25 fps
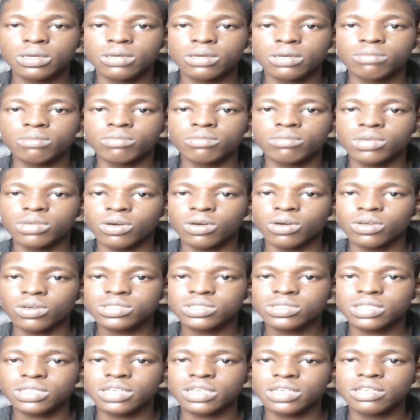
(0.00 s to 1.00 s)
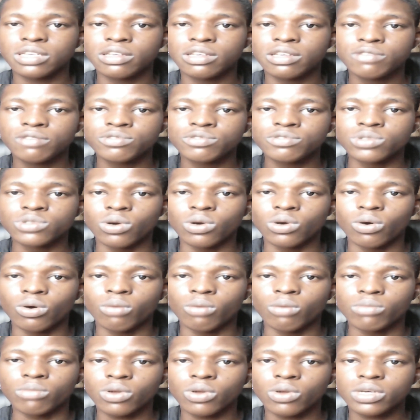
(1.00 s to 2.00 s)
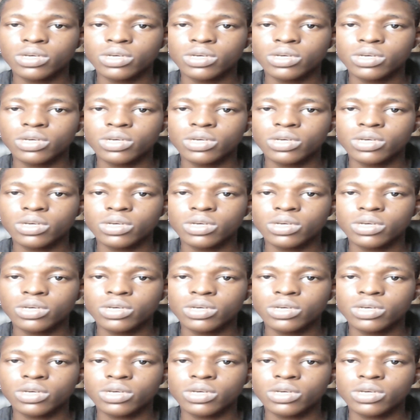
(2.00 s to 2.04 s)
because if your blog